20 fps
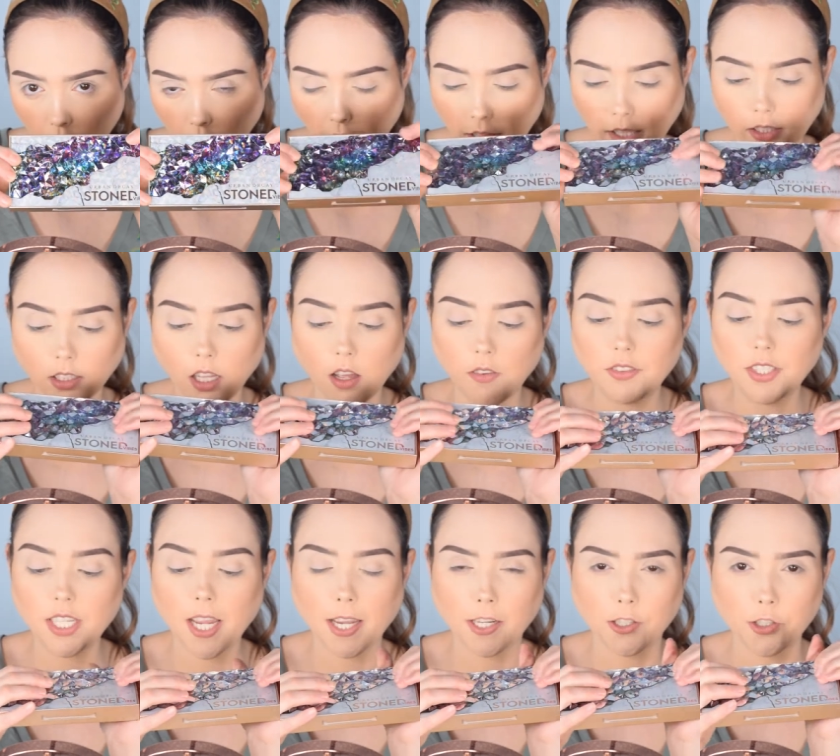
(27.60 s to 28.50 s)
I love
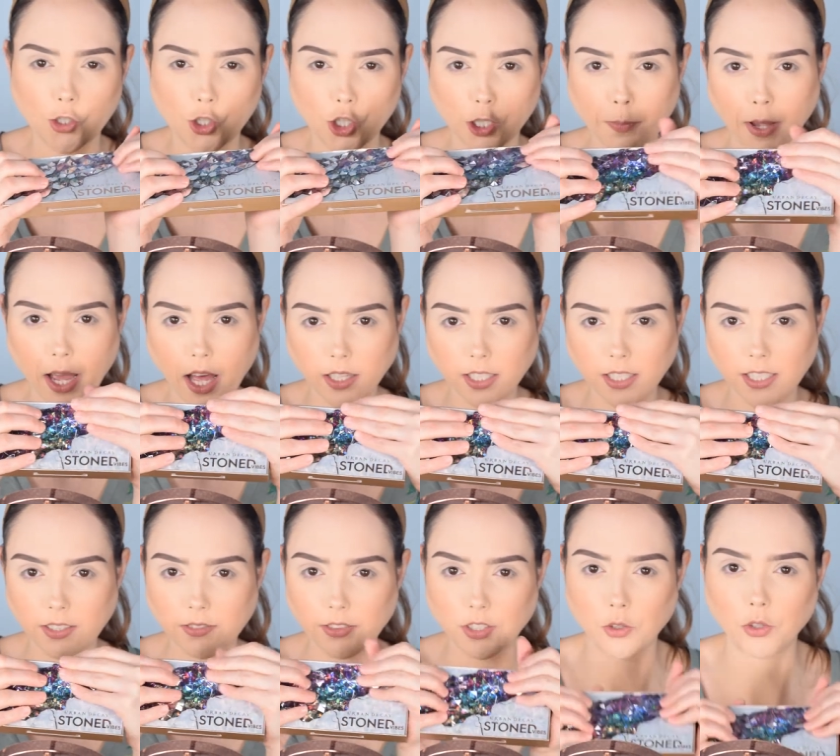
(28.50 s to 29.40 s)
textured
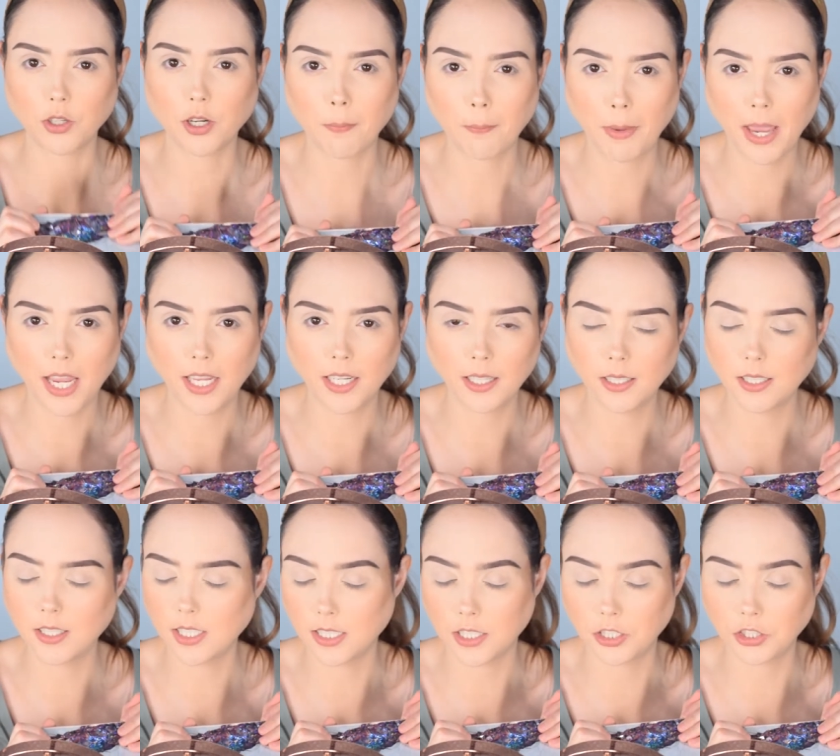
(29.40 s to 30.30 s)
palettes, even though they're a
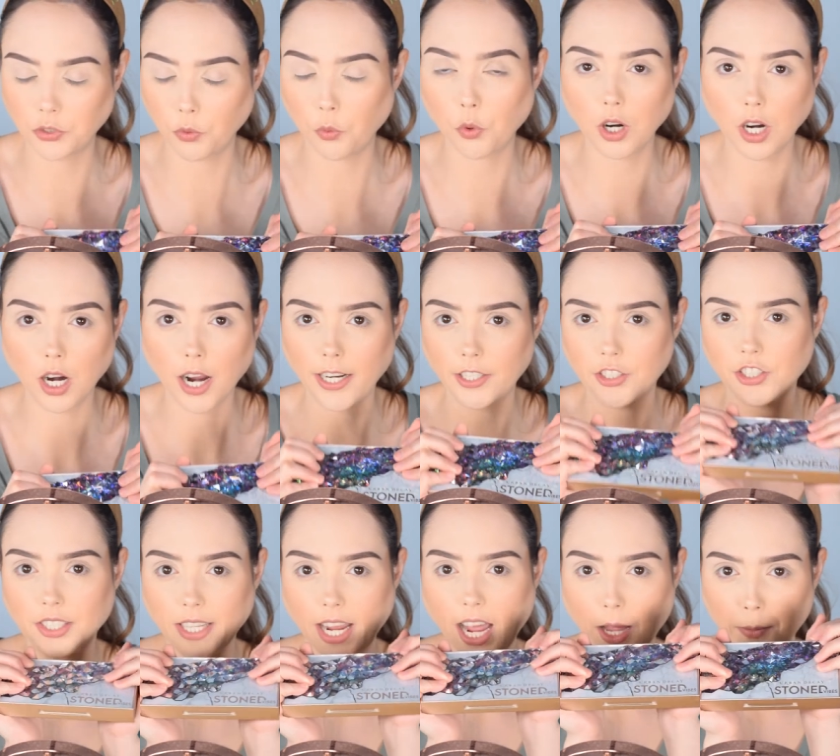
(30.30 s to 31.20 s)
pain to store. I
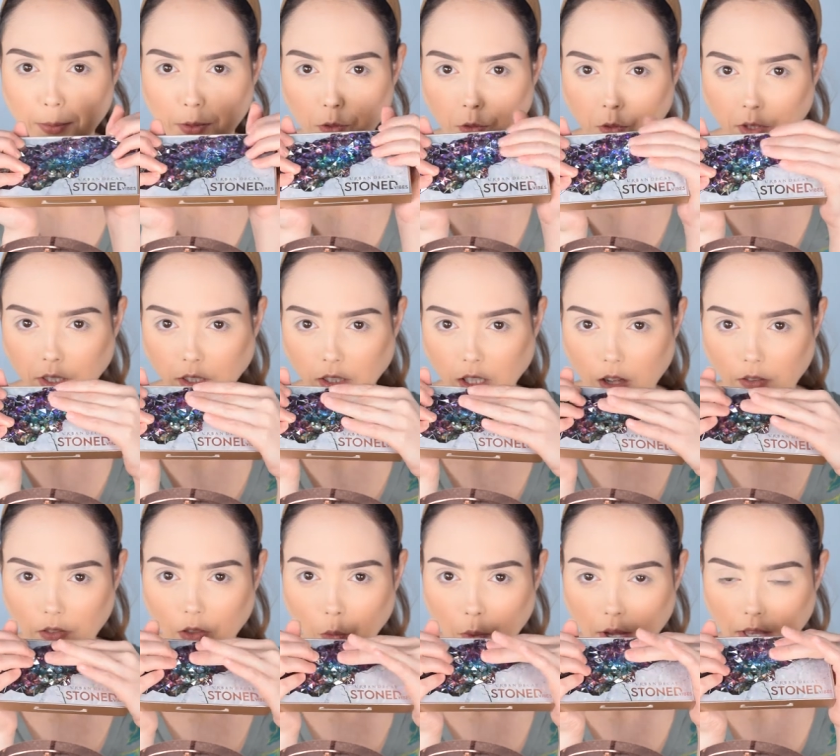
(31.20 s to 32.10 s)
just absolutely
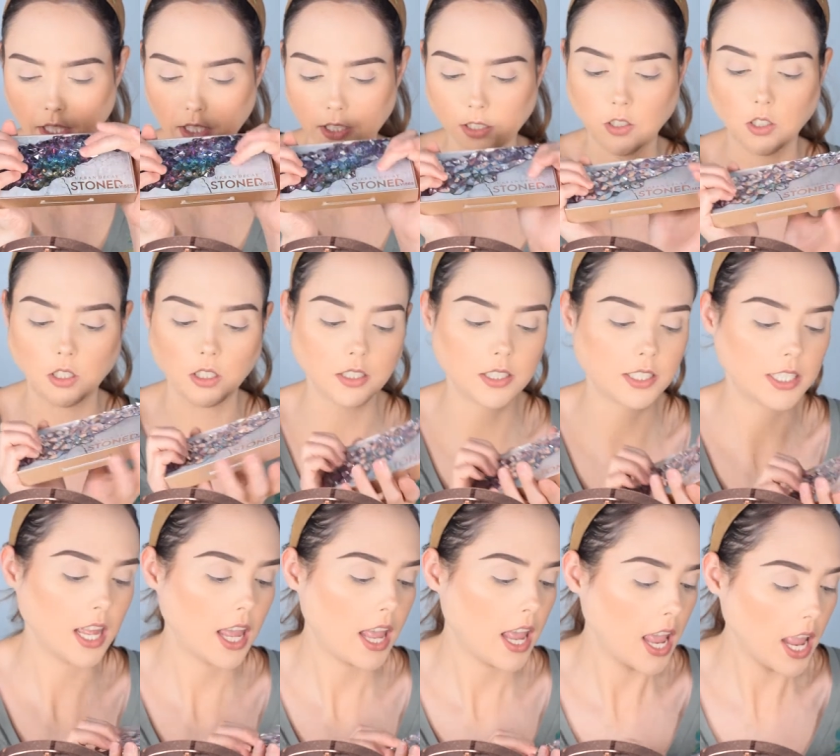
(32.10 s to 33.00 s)
love the way this looks.
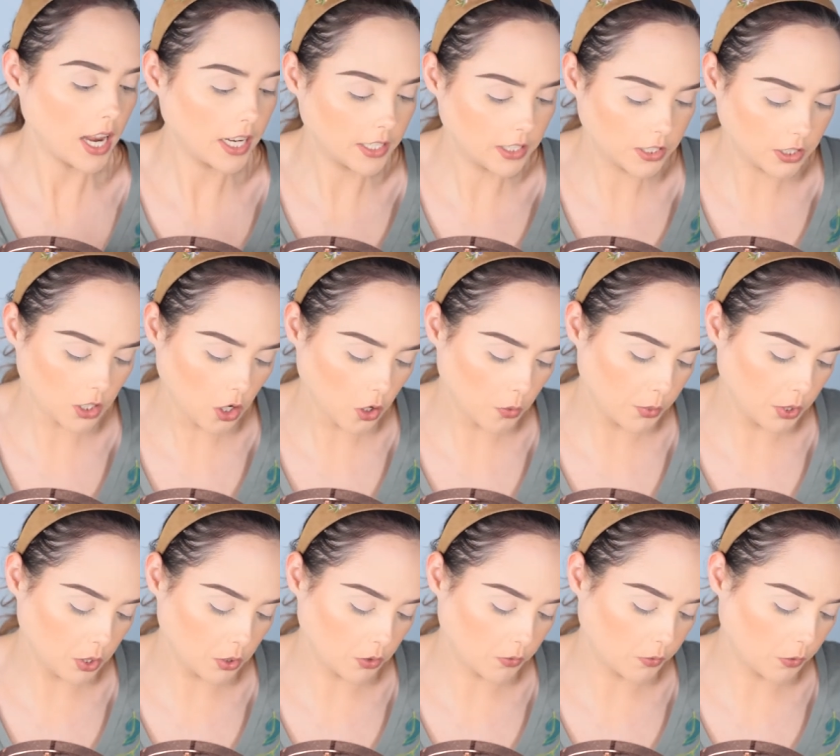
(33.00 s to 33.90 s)
And it's so
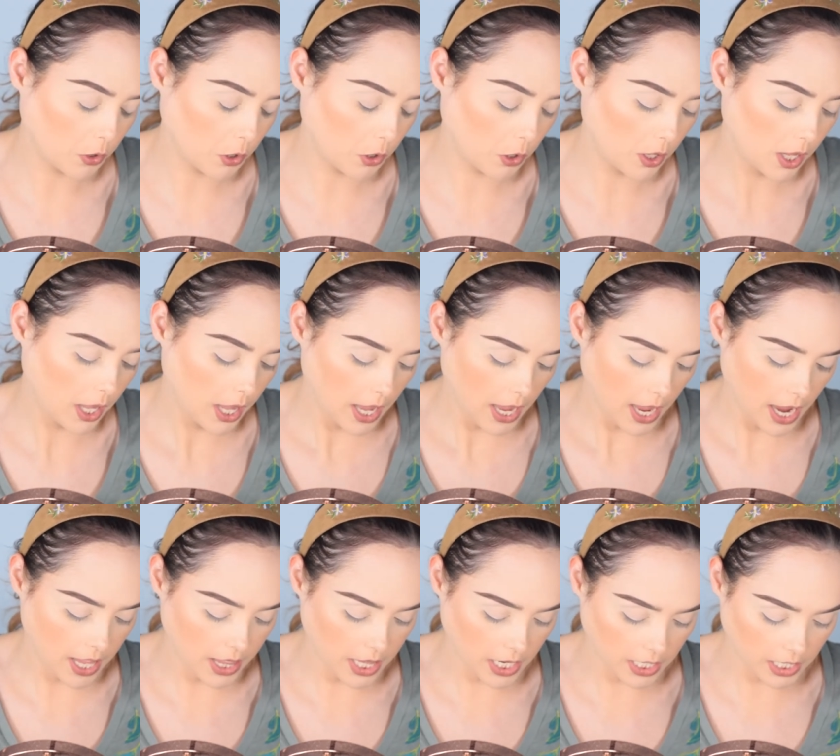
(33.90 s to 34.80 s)
beautiful.
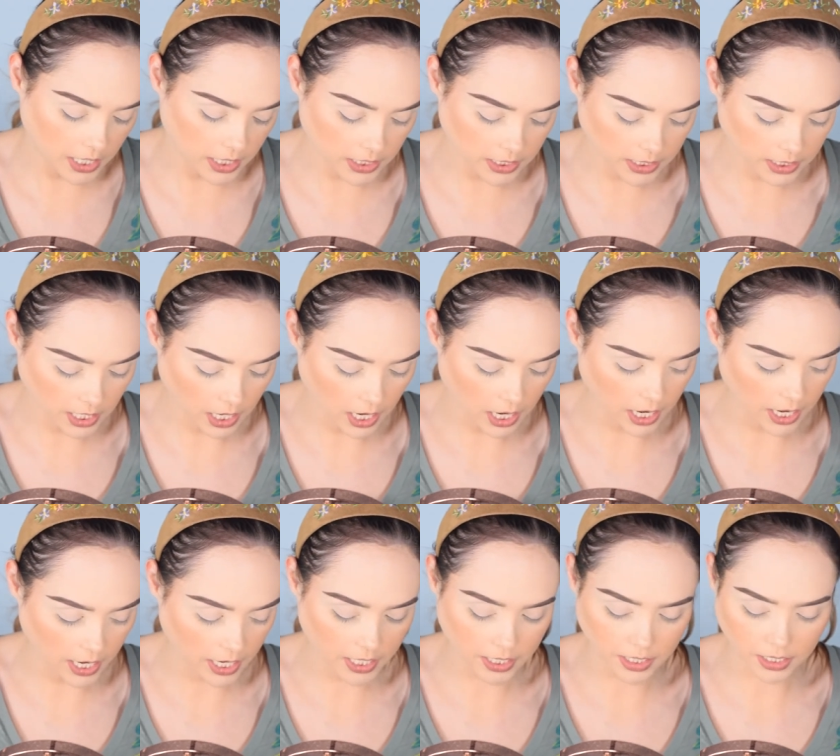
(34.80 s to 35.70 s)
And then
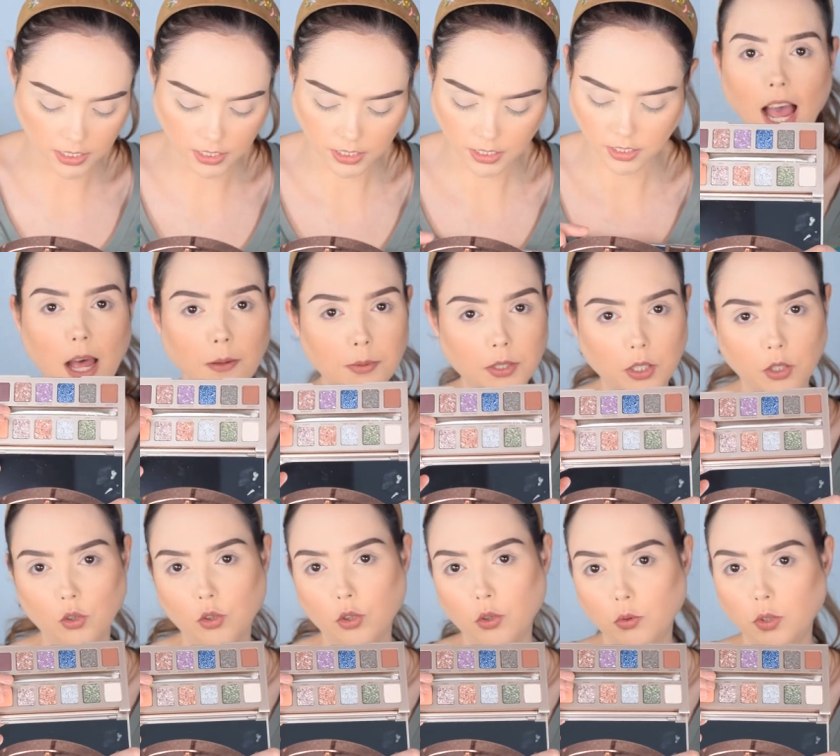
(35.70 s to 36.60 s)
inside,
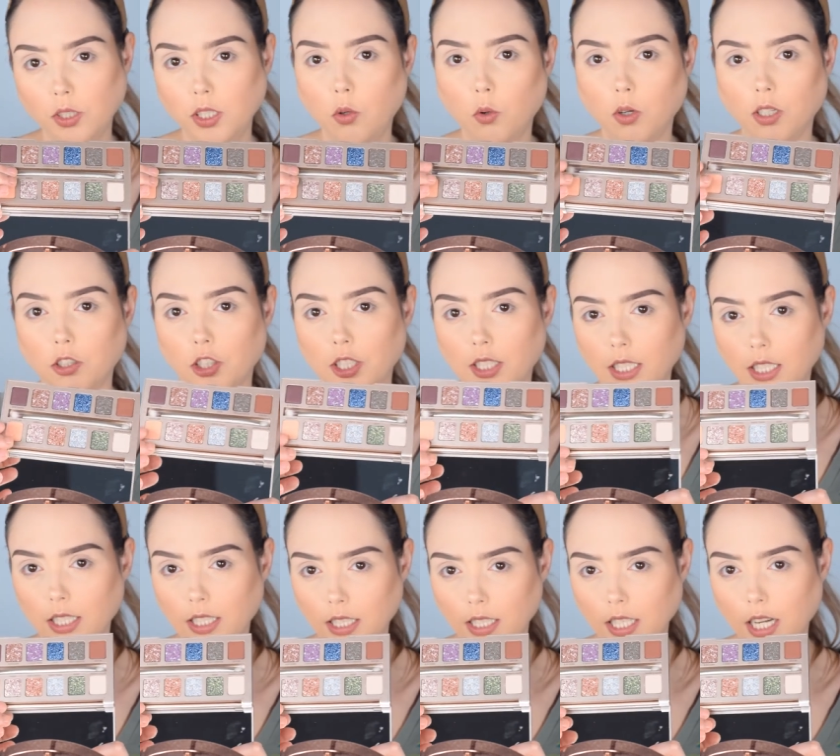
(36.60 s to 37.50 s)
absolutely gorgeous
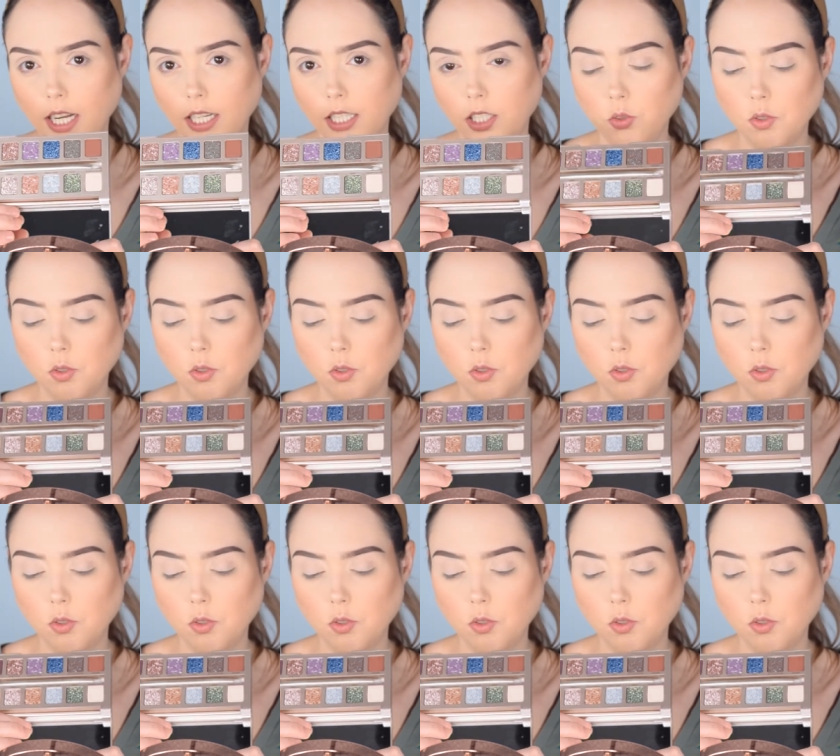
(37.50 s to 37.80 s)
inside.